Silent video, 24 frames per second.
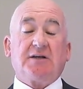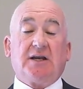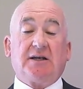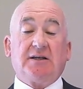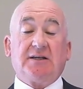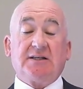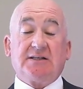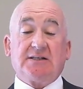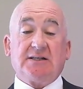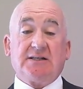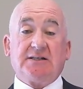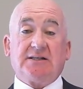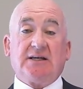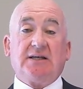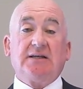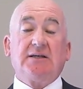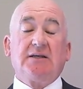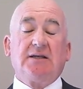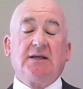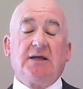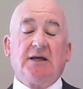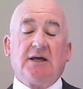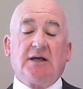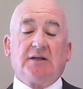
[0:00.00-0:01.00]
and this is
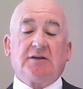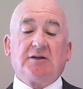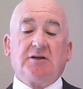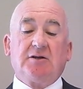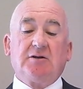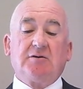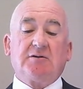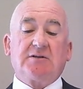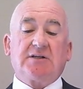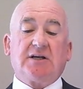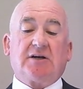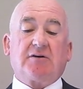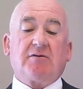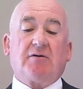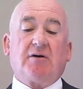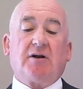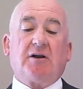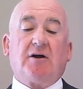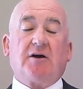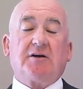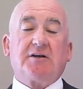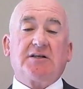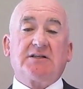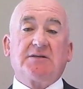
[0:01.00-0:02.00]
in the newsletter a
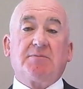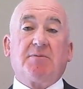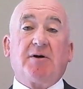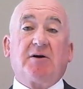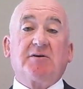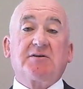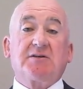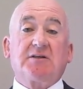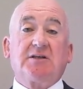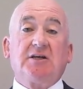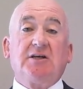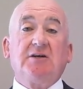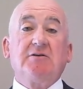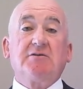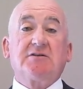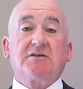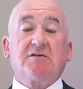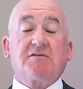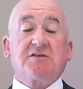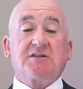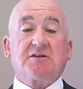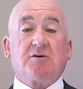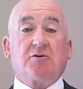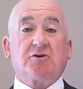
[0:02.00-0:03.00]
lot, is about the use
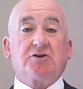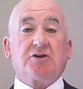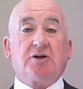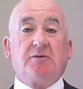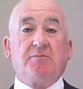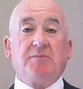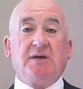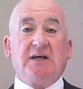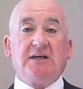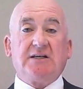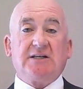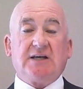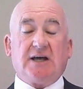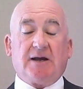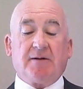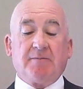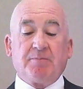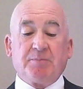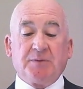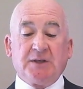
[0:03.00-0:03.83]
of social media.